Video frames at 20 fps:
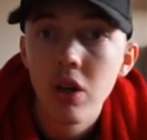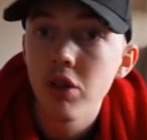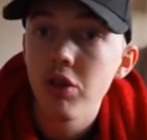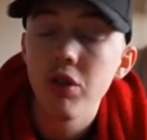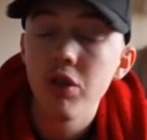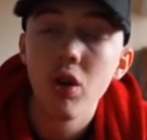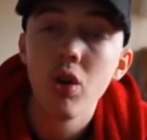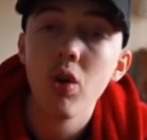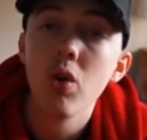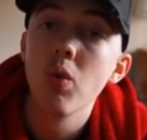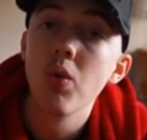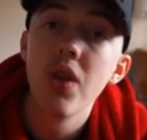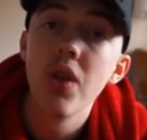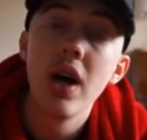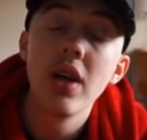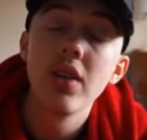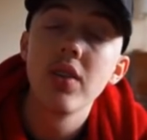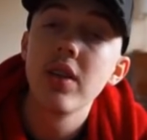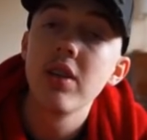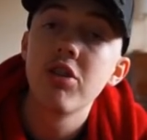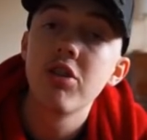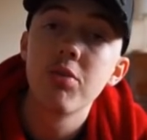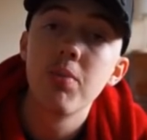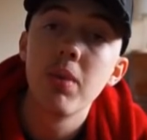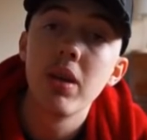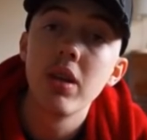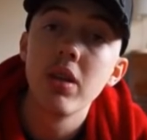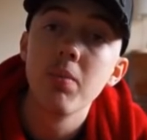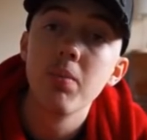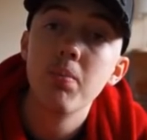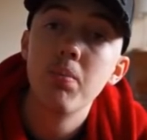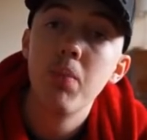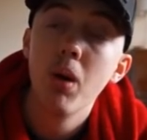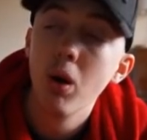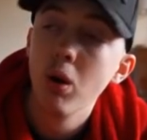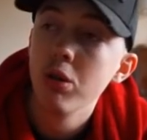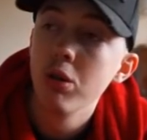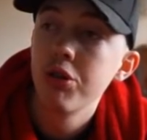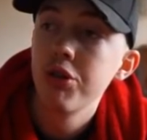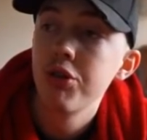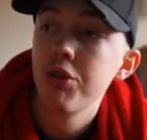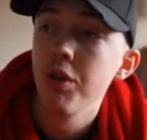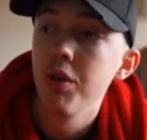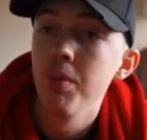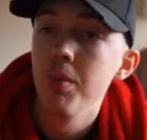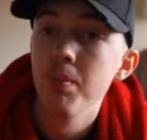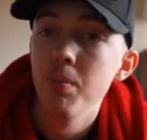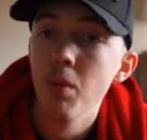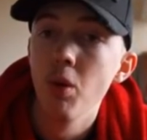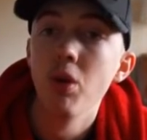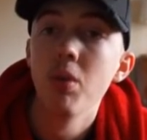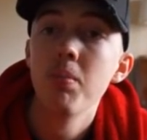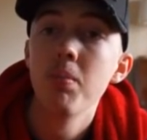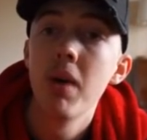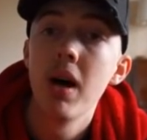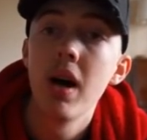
yo, that needs to be pushed to the moon and